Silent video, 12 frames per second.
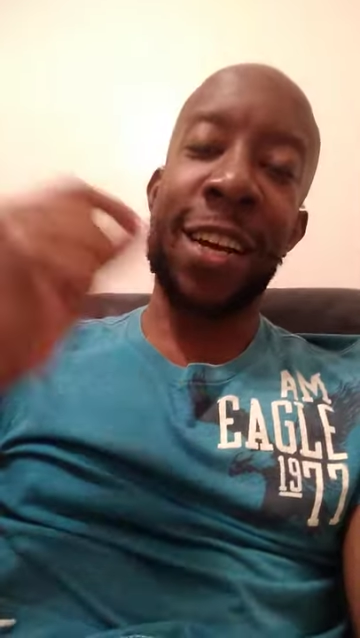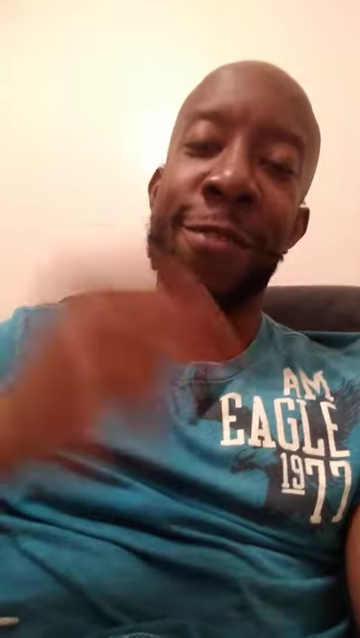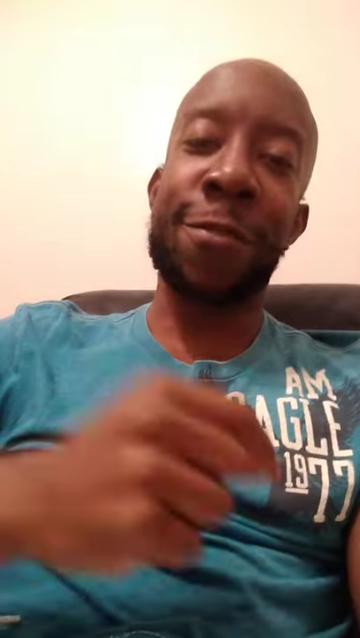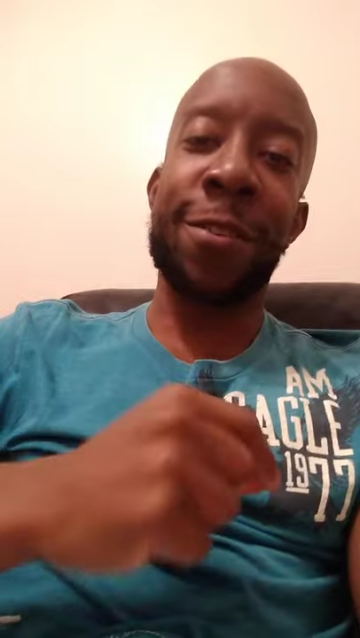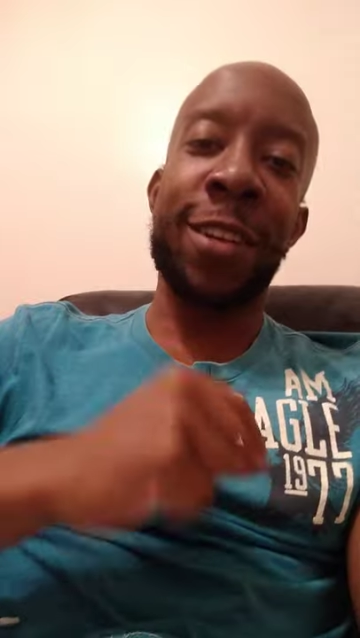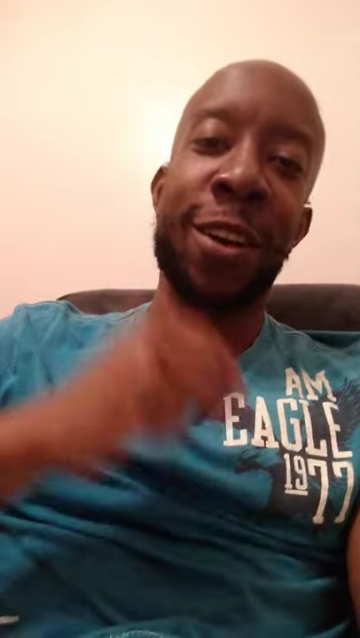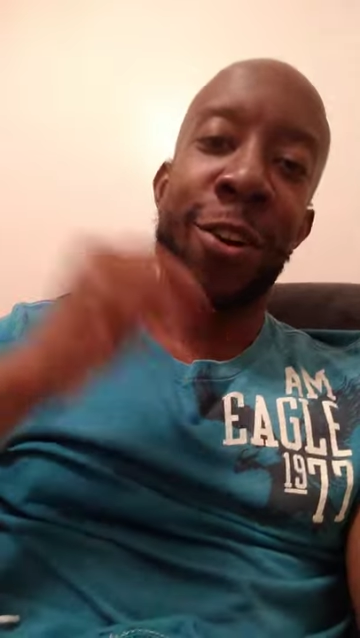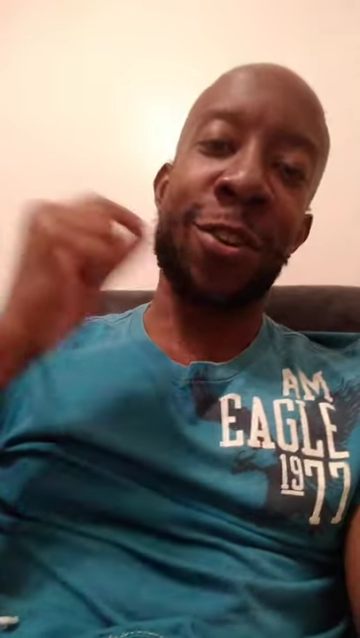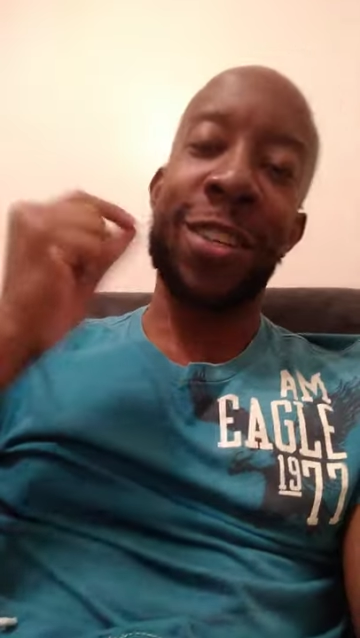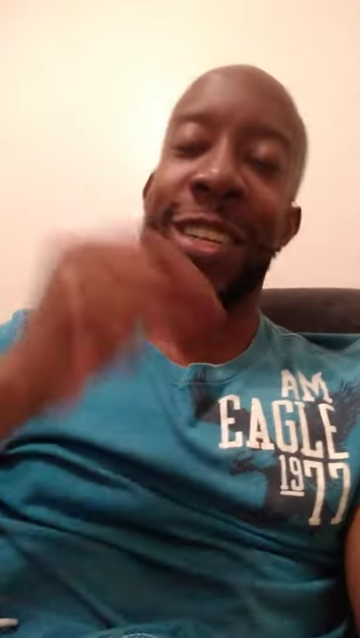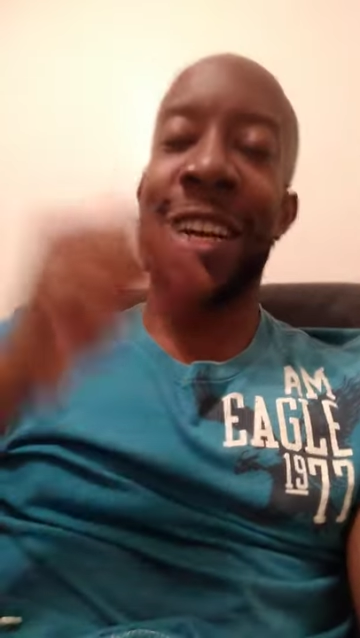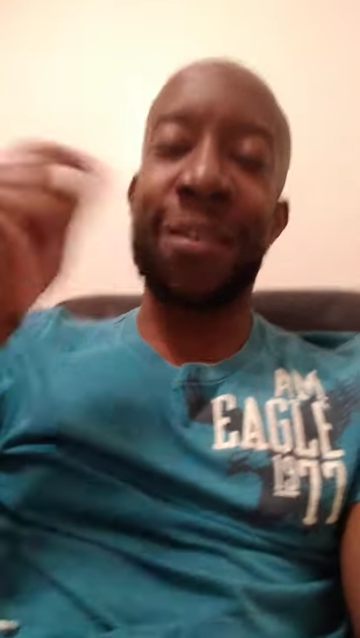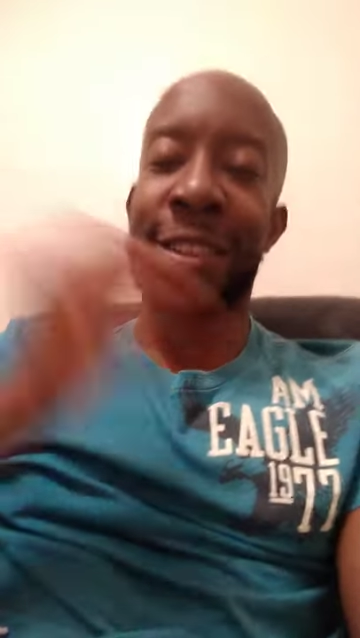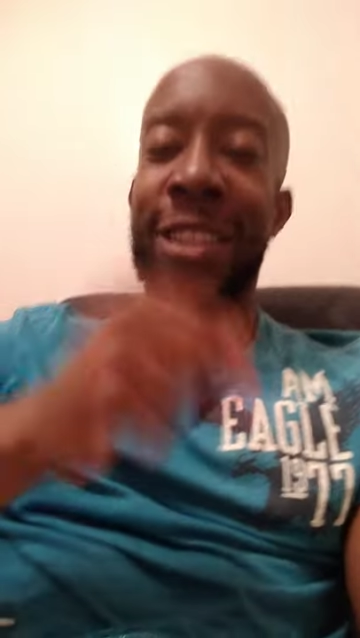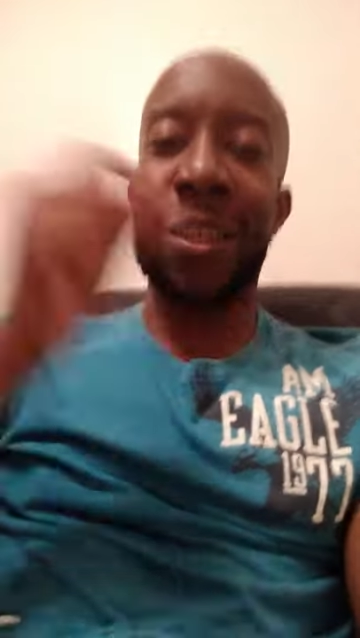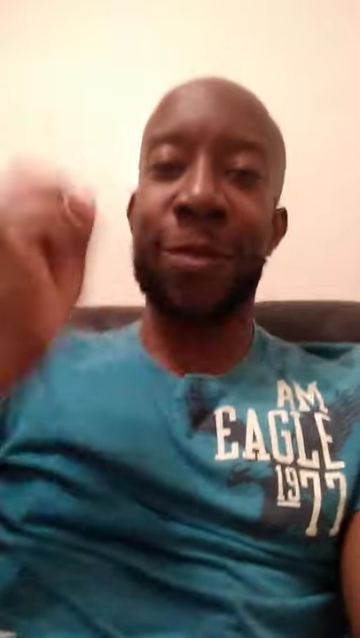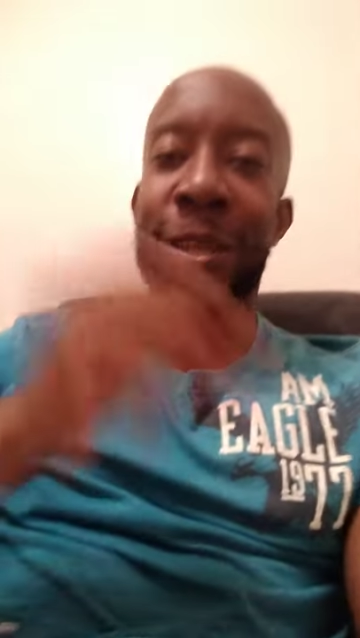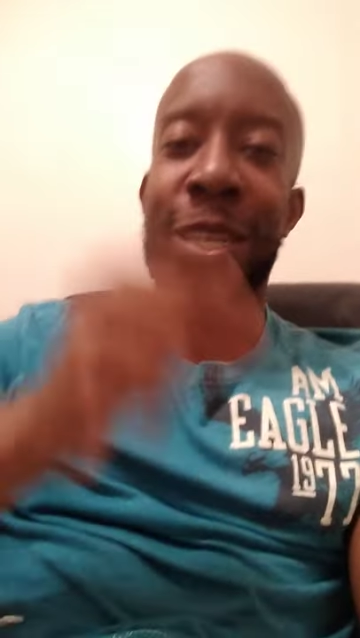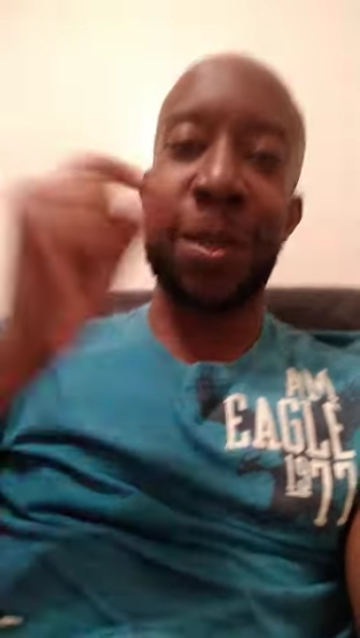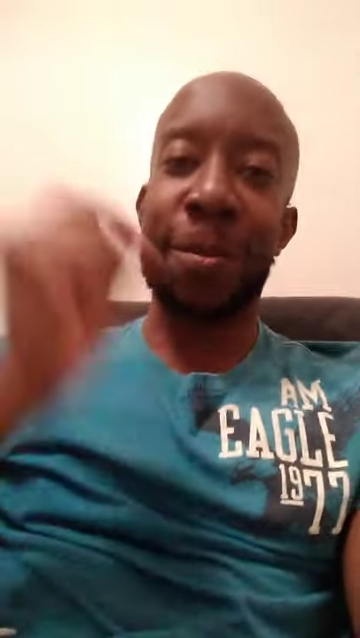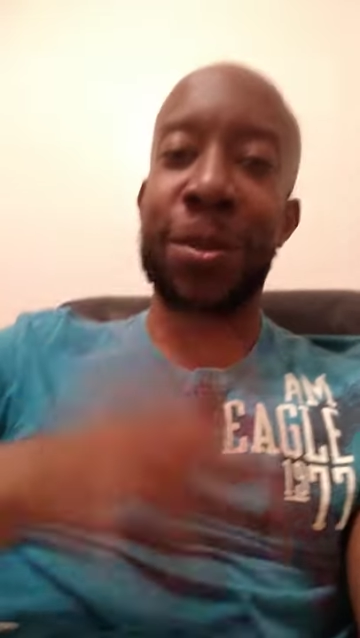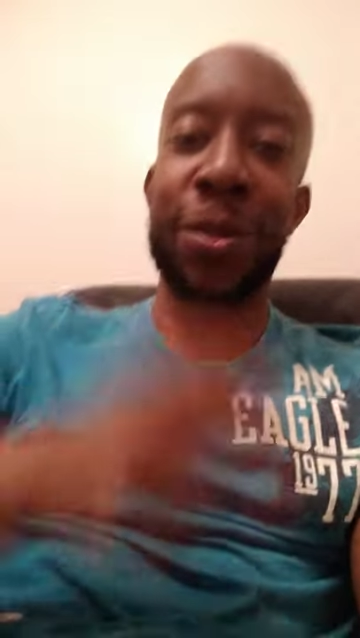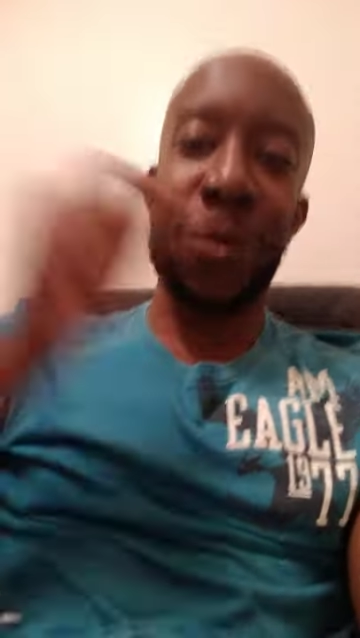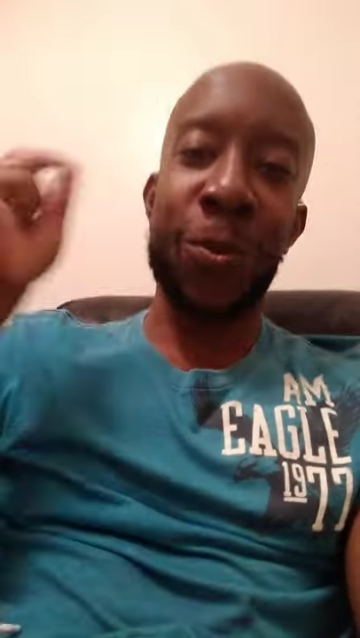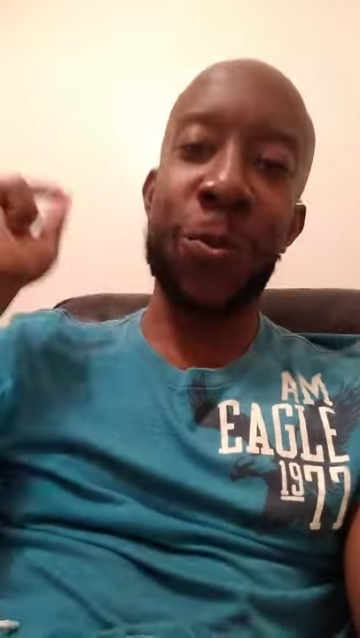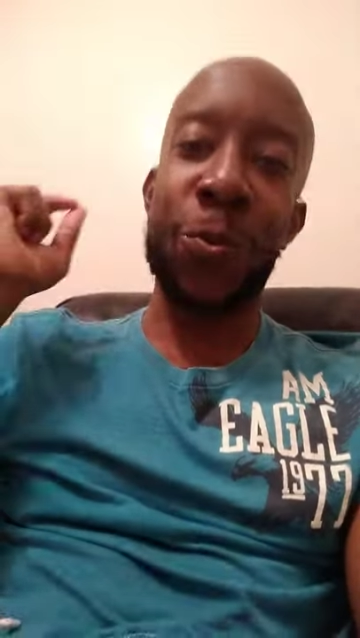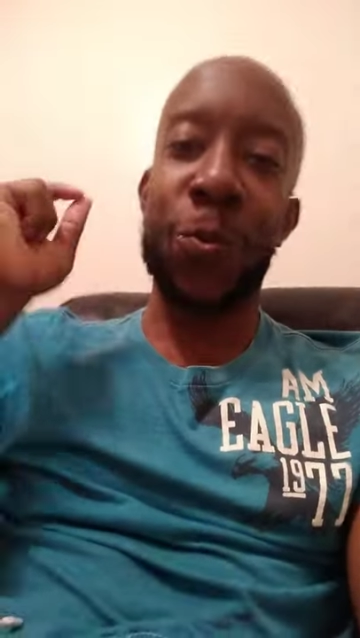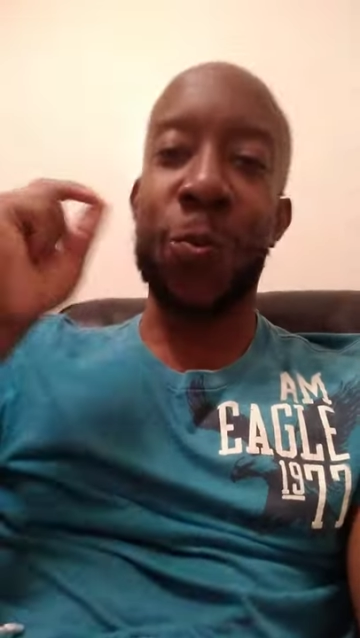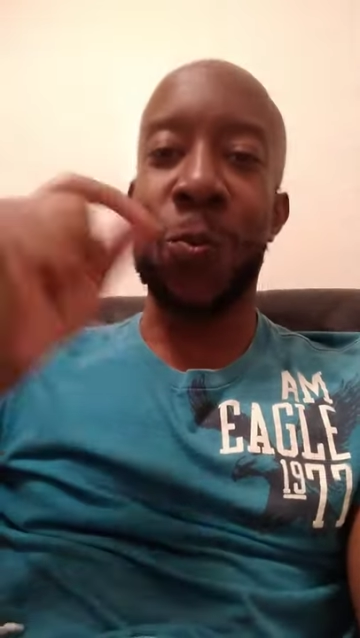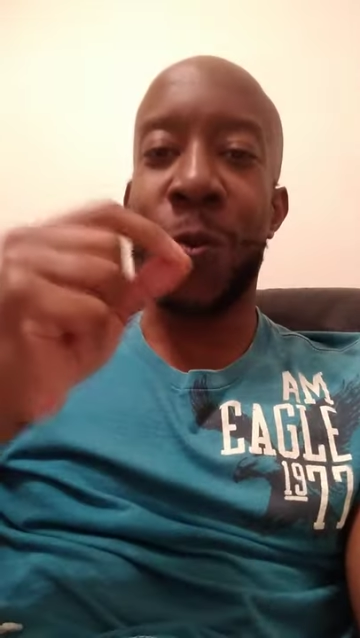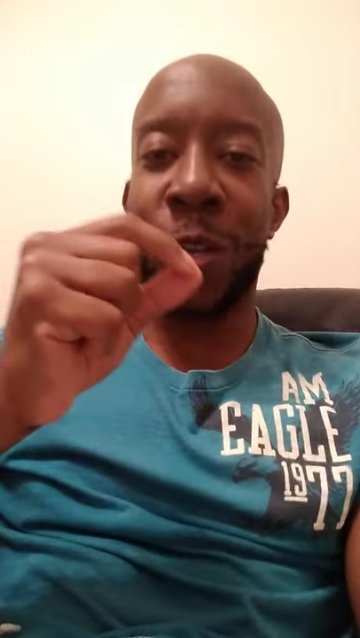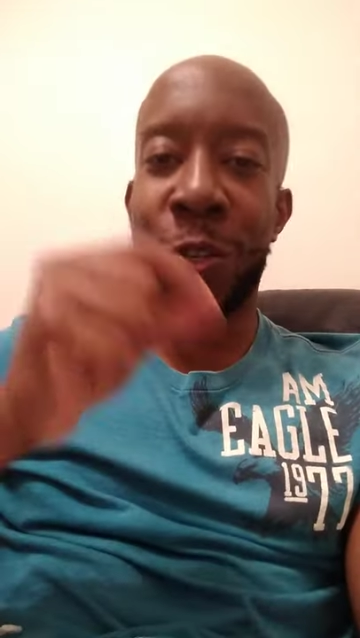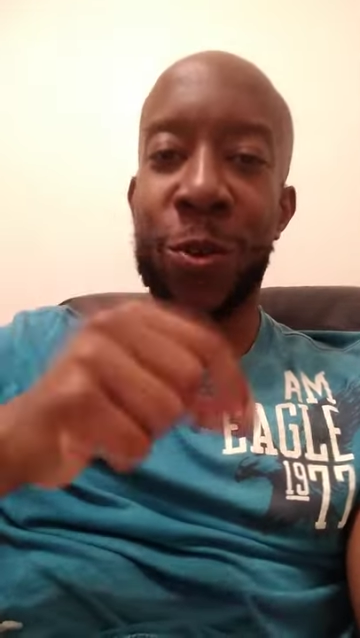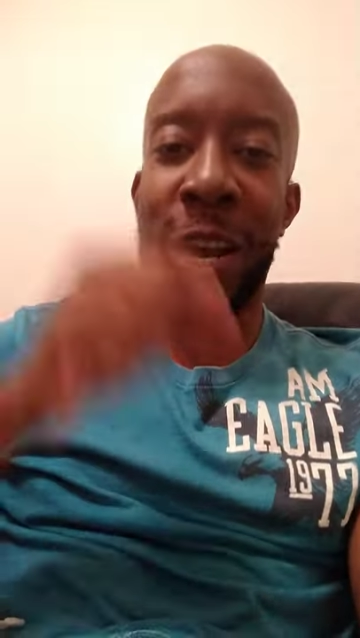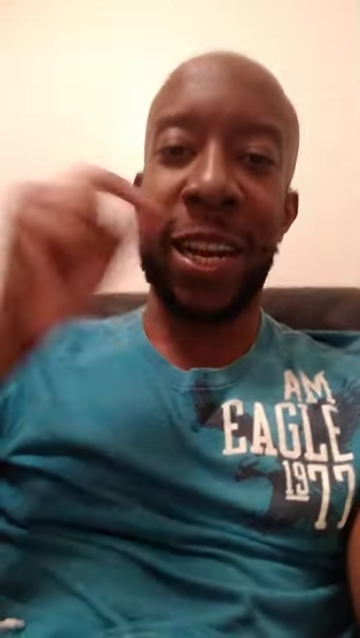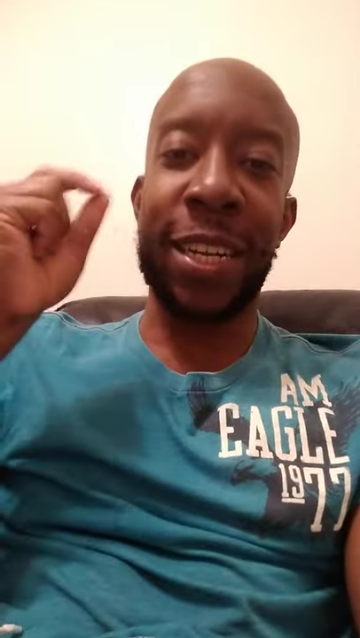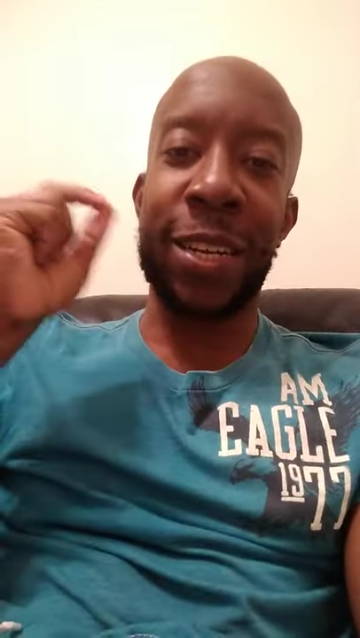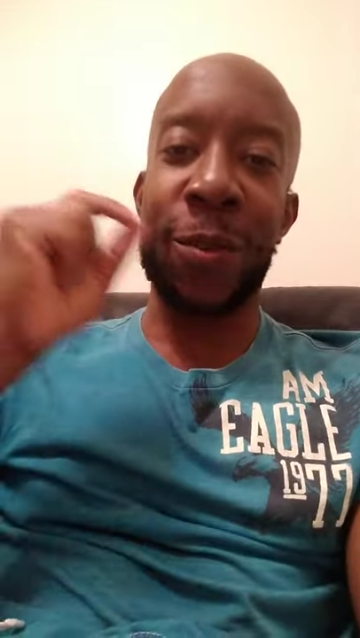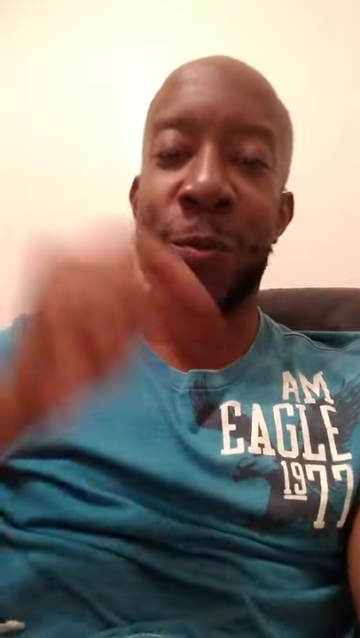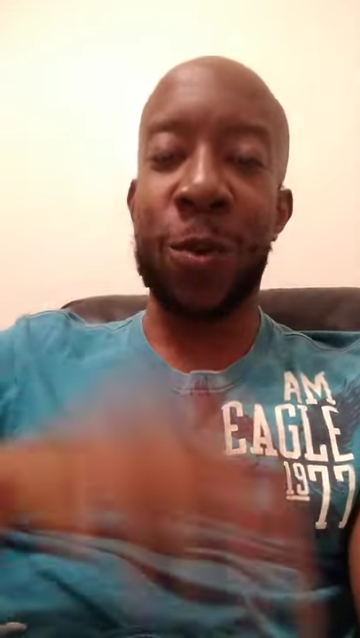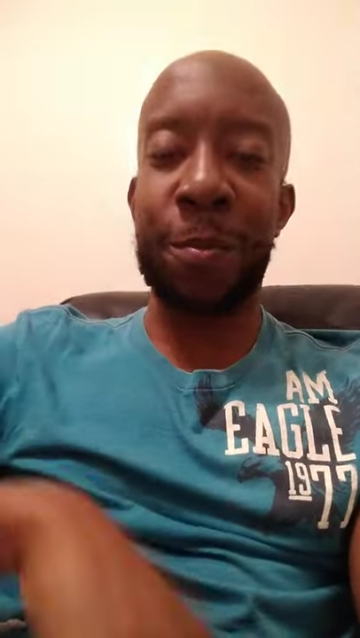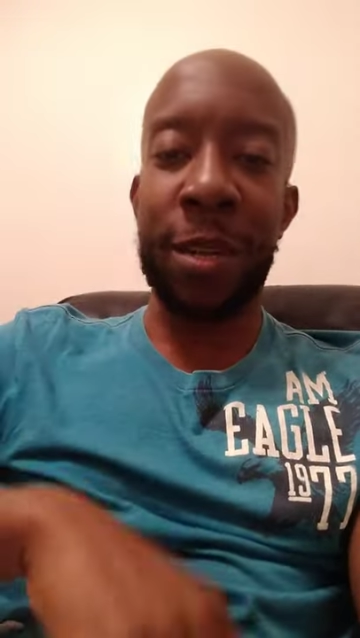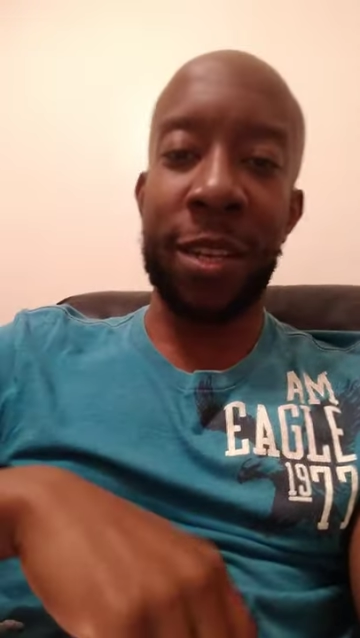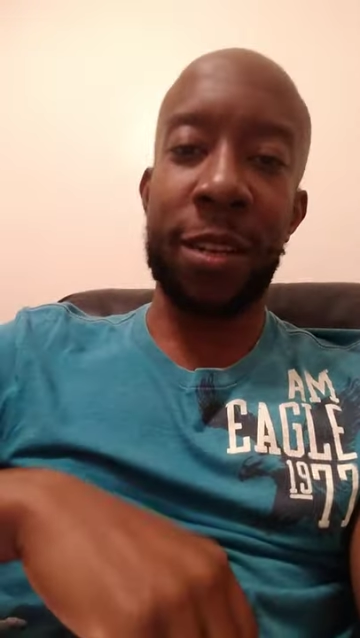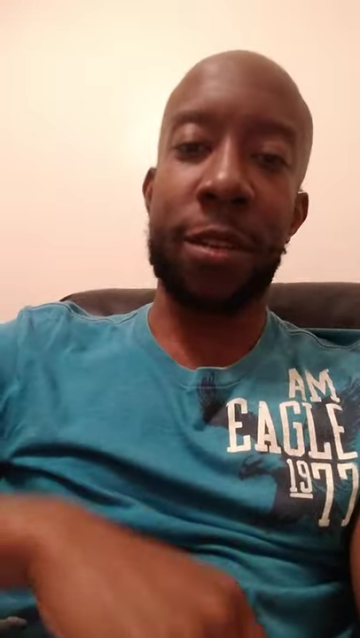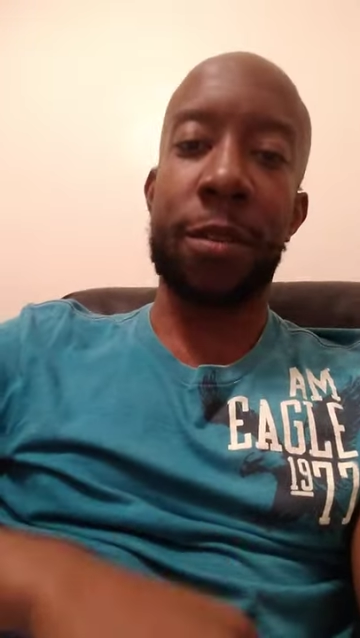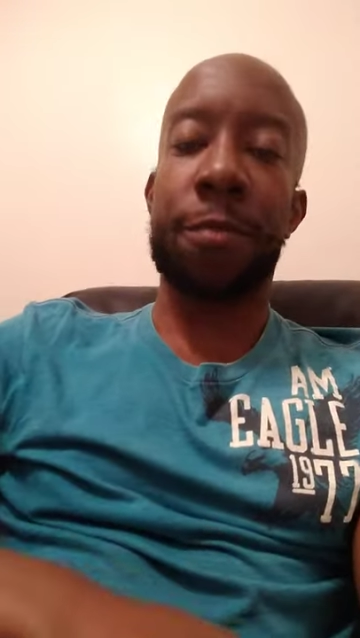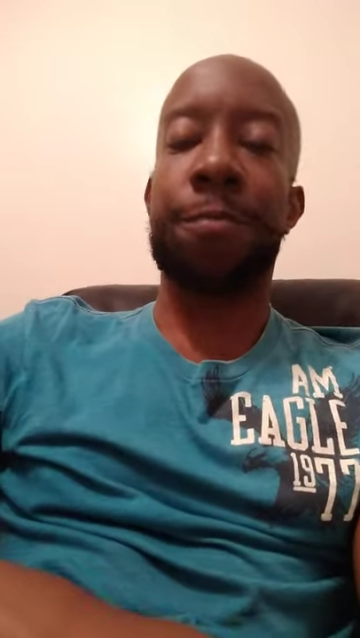every aren't everything when it comes to attracting women.